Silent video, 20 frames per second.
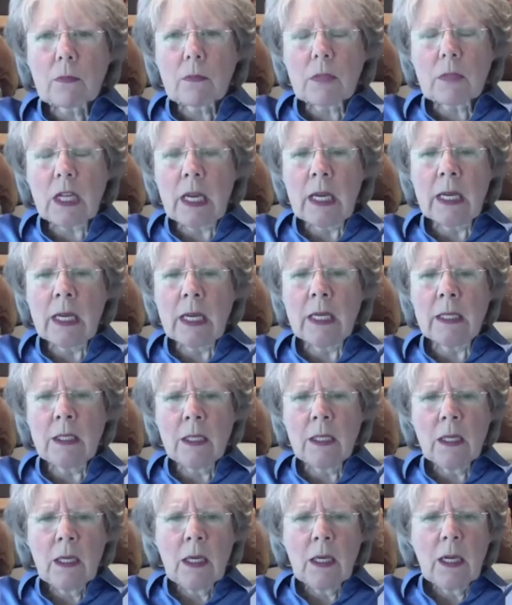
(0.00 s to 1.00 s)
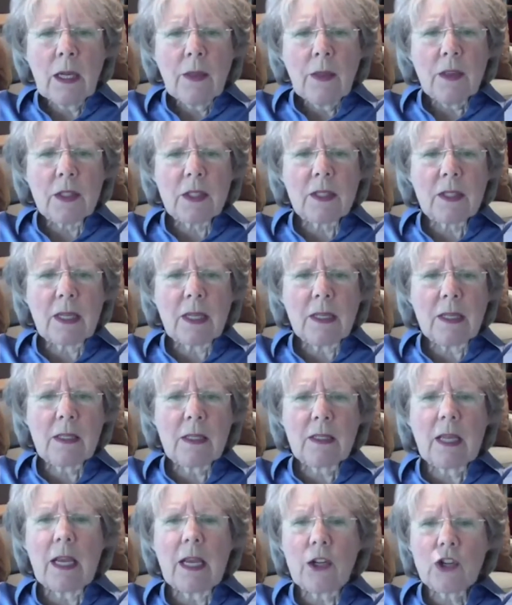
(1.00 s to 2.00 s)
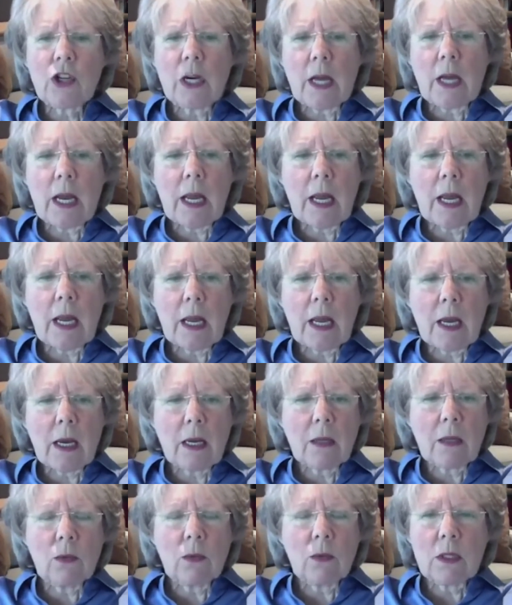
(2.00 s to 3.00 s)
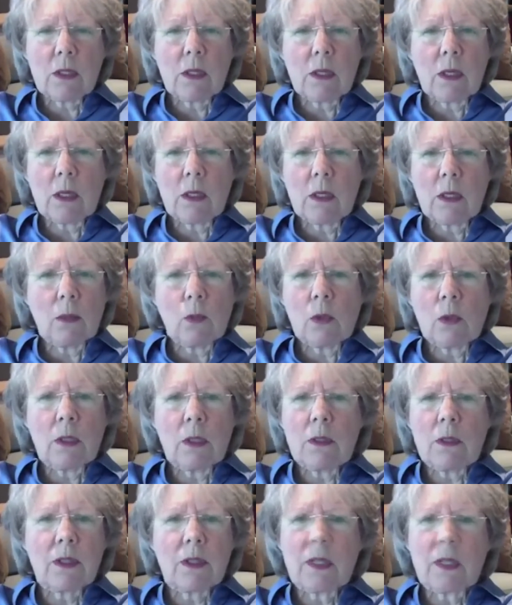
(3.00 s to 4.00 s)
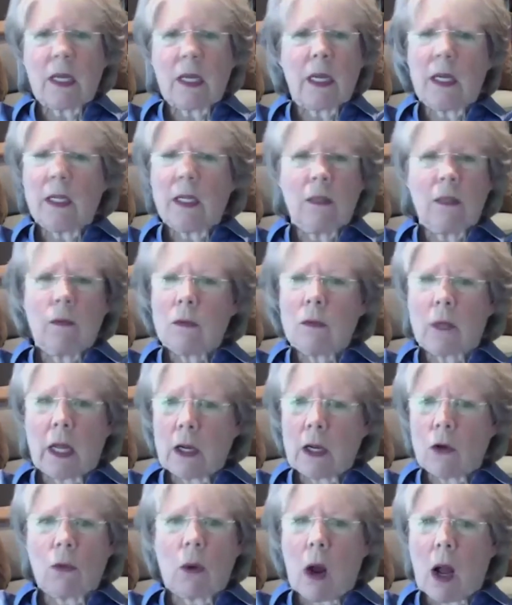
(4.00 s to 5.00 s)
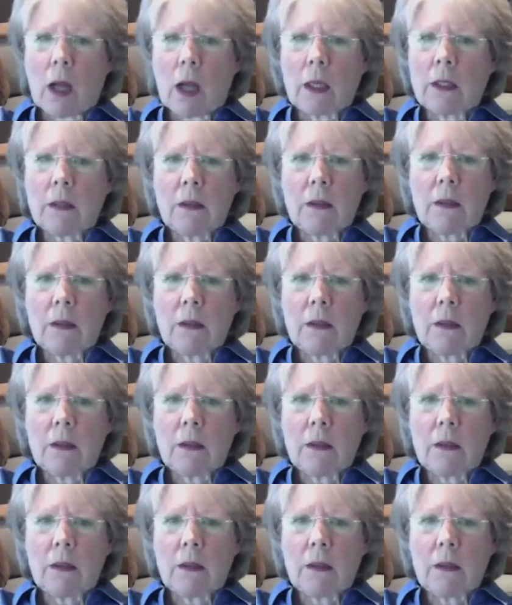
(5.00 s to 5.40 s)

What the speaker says: And the sensation I had was that it was sinking like a rock.